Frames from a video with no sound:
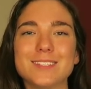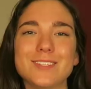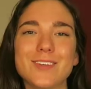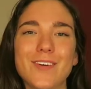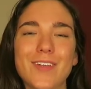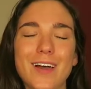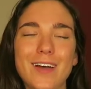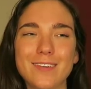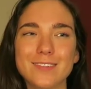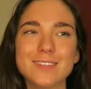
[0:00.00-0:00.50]
So
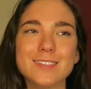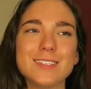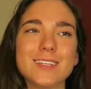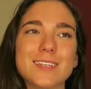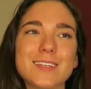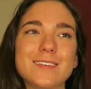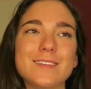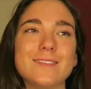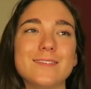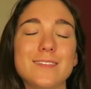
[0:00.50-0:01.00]
that was
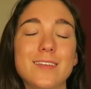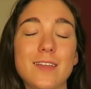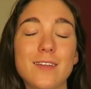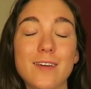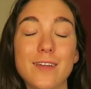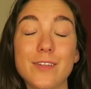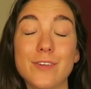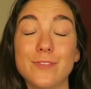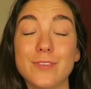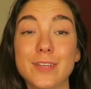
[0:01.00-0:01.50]
like
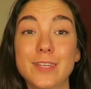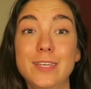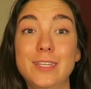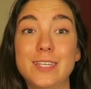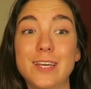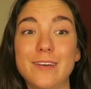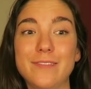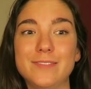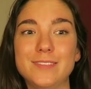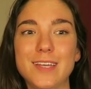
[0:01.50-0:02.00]
another really
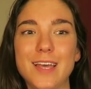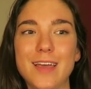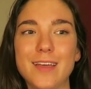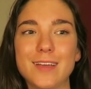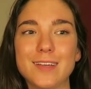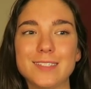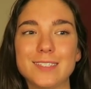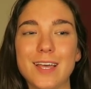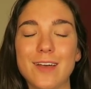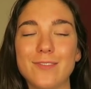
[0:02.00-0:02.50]
tough day
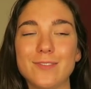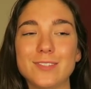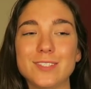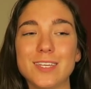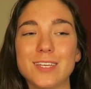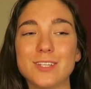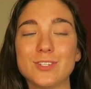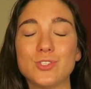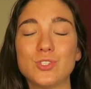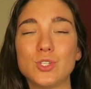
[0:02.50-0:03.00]
because I was
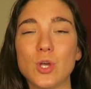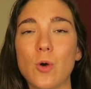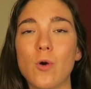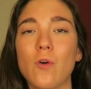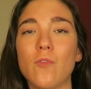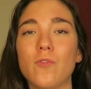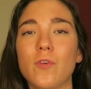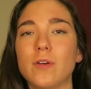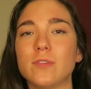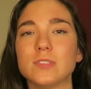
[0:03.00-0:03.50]
like so hopeful.